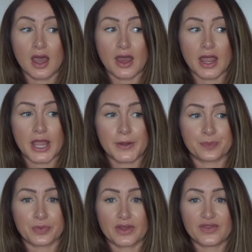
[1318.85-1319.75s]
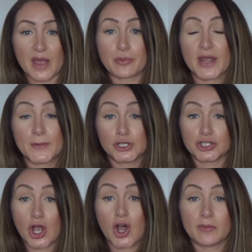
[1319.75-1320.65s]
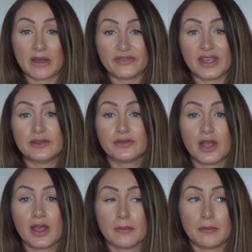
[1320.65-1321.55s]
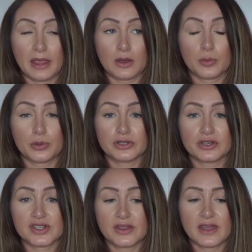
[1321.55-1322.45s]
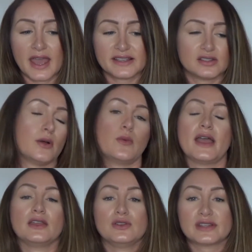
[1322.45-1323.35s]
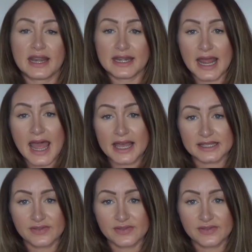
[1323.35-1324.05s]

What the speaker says: they're pretty much all my favourite makeup products on there. So I use like NARS